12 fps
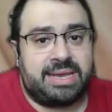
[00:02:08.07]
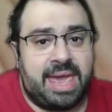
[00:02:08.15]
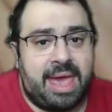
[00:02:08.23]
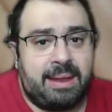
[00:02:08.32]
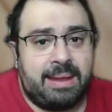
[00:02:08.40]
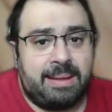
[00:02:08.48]

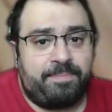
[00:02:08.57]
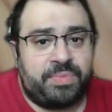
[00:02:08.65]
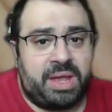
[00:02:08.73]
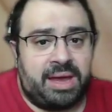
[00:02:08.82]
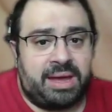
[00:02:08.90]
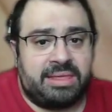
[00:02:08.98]
get
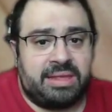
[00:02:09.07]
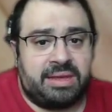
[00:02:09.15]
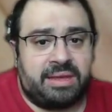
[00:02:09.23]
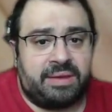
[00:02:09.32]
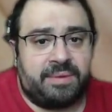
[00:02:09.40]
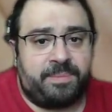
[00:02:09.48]

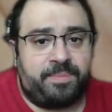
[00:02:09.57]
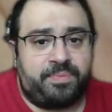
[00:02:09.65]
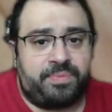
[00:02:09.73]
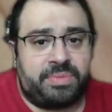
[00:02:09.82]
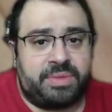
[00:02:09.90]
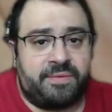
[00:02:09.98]
the
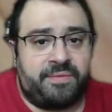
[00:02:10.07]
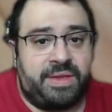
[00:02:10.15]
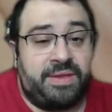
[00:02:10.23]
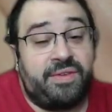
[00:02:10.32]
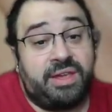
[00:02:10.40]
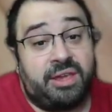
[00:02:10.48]

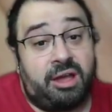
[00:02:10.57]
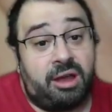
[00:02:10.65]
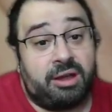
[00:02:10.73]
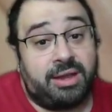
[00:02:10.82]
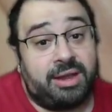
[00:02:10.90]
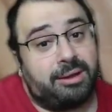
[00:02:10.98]
VV
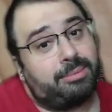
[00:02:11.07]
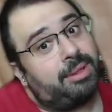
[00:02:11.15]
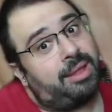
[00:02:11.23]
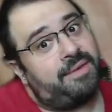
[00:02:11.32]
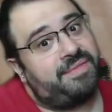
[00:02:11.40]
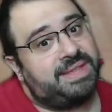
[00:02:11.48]
card here.
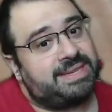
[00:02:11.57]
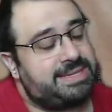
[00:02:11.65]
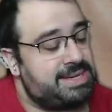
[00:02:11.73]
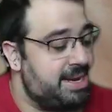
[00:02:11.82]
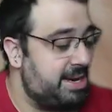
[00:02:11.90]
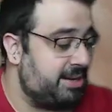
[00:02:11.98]
Love this
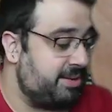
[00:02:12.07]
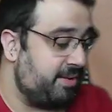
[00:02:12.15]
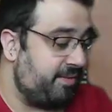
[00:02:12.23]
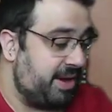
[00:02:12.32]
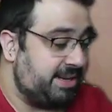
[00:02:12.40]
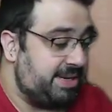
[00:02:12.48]
scene.
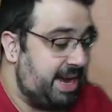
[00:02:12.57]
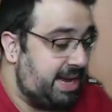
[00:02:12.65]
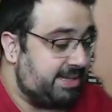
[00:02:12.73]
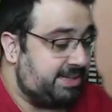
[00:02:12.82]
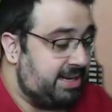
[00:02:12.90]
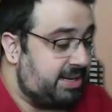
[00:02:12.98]

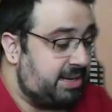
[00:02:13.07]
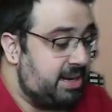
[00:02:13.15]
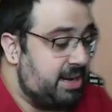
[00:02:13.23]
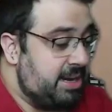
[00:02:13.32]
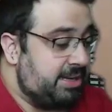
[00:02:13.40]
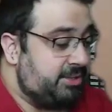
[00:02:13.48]
Fantastic.
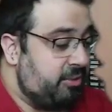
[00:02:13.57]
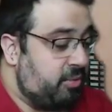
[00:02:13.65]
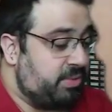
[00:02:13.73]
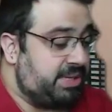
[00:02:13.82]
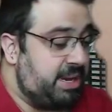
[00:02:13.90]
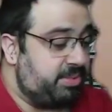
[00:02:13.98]
So I
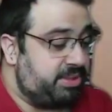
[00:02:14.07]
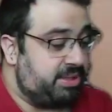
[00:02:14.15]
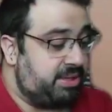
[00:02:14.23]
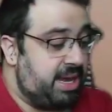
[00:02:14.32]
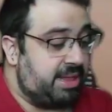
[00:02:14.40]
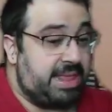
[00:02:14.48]
was able to
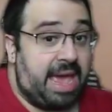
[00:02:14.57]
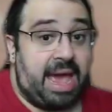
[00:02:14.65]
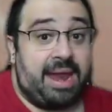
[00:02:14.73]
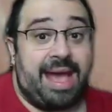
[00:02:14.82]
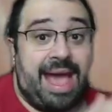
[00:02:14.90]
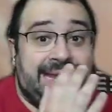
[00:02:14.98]
get
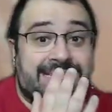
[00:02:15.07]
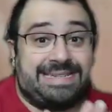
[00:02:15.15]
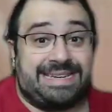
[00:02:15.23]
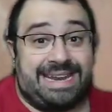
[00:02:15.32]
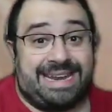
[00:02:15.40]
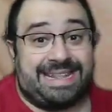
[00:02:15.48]
that. I
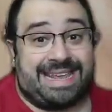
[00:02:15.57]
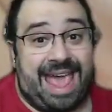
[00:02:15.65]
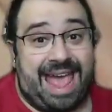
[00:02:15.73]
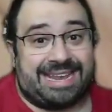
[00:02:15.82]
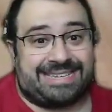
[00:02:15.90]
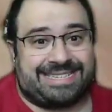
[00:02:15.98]
did
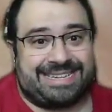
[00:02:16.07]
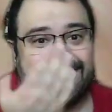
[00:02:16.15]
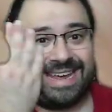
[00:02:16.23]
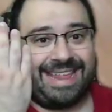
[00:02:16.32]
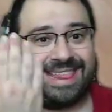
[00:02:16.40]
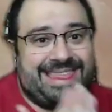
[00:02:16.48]
get
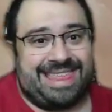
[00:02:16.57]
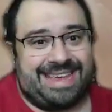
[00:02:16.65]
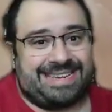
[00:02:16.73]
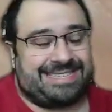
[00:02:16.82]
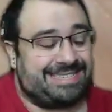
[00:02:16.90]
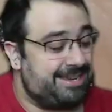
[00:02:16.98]

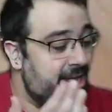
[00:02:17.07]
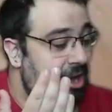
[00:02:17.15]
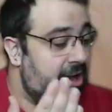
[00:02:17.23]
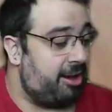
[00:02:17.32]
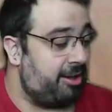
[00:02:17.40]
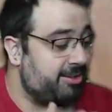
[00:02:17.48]
this
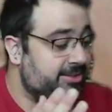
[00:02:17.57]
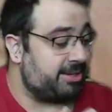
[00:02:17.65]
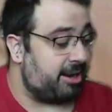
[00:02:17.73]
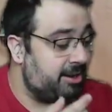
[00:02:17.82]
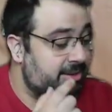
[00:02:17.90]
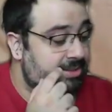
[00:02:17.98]
alt
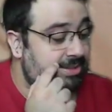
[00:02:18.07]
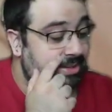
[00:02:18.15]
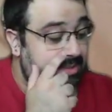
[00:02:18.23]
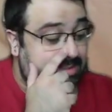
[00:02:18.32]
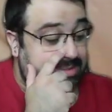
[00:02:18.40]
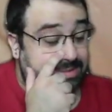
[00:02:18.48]
art
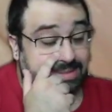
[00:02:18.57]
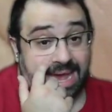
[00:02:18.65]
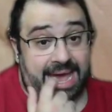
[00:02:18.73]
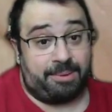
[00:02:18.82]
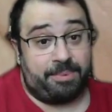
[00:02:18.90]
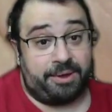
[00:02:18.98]

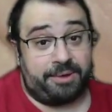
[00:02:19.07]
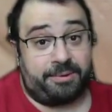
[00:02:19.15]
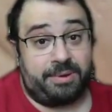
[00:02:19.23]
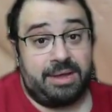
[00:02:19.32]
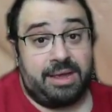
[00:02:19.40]
Sabo,